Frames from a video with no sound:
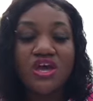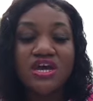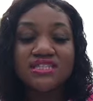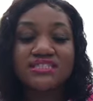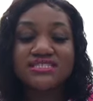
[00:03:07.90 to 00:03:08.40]

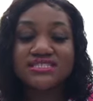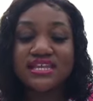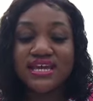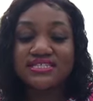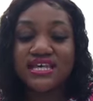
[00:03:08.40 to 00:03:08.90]
This
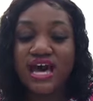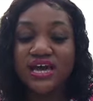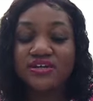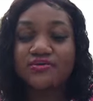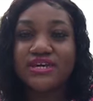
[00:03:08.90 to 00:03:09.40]
next
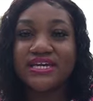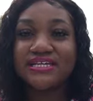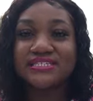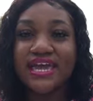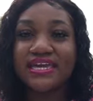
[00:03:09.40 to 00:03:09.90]
item
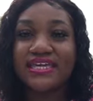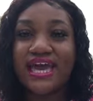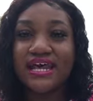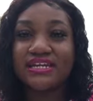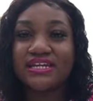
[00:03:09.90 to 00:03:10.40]
is a
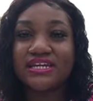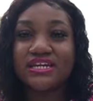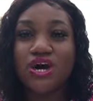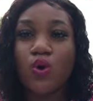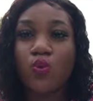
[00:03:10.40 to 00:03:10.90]

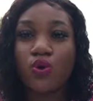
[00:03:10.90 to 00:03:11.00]
Catalina